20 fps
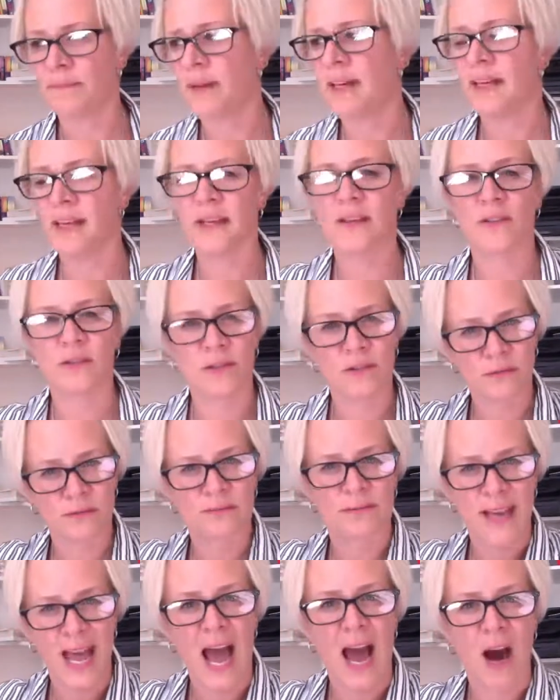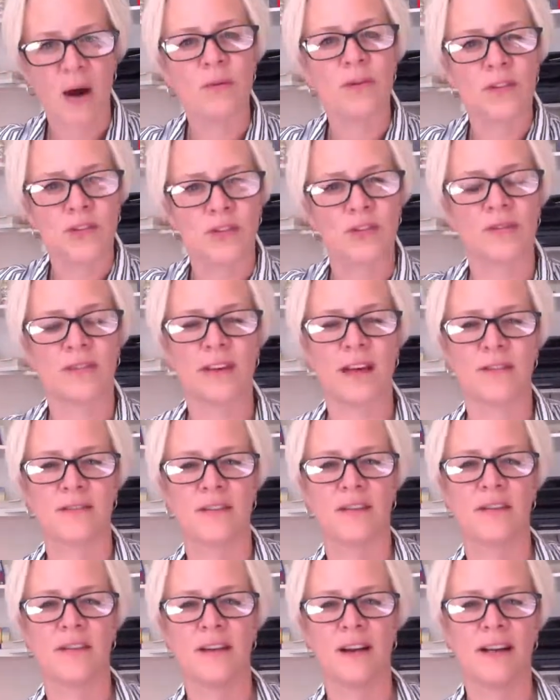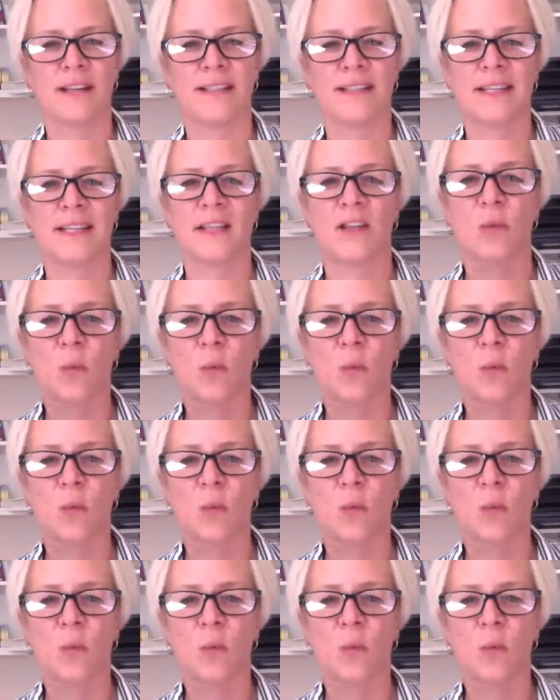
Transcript: meaning now in 2019,